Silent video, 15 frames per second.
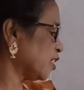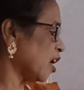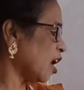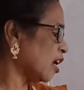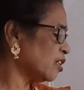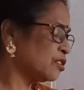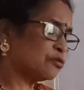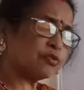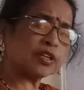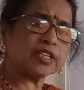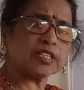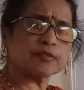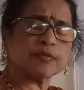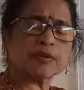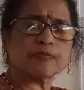charge, what
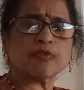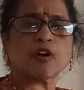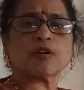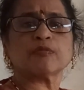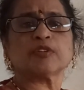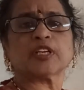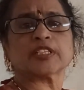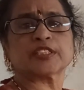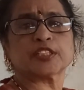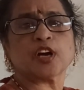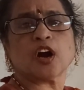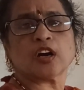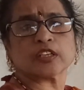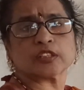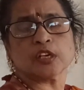is mean formula
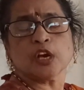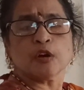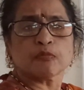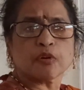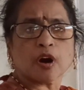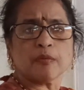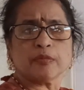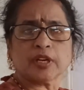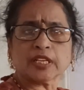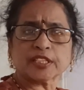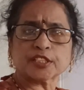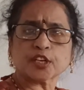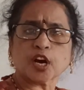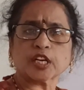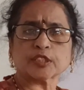charge? Formula
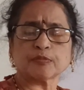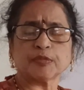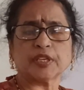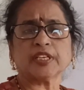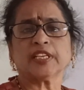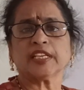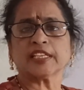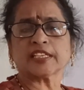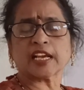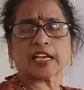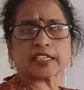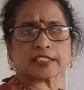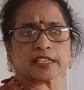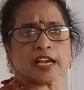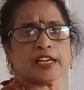charge means is
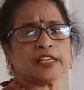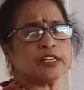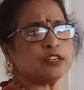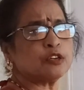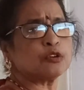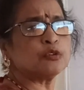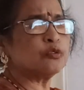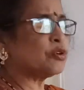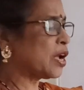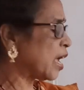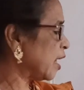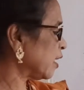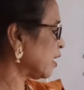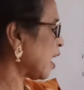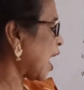assigned to
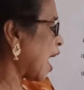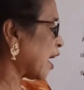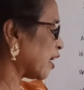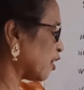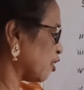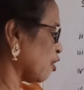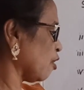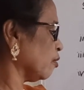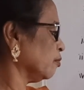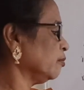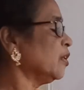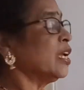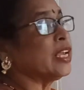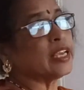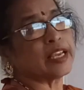an
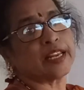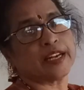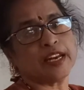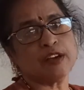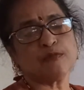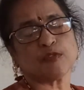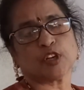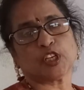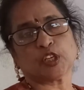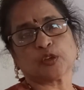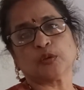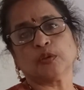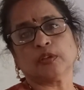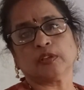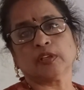atom in a
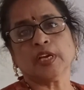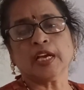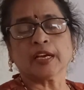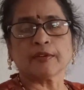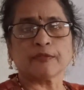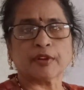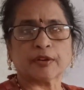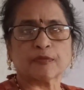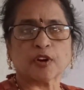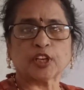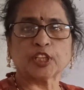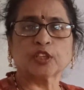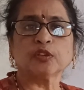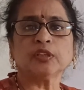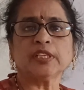molecule. When
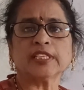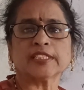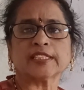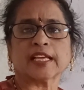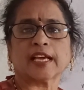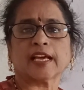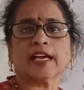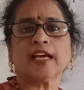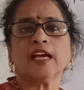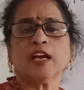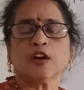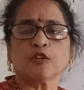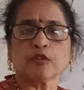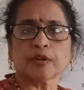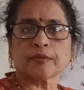molecule is
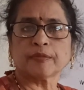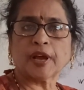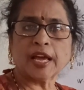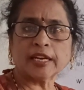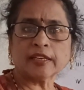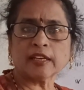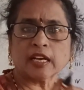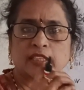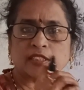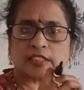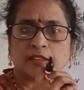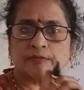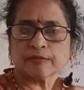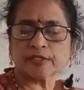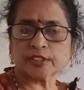there, when
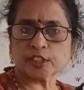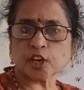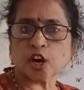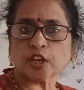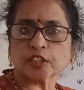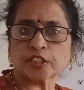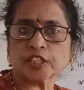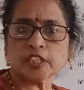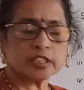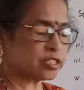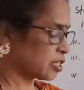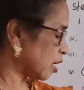some charges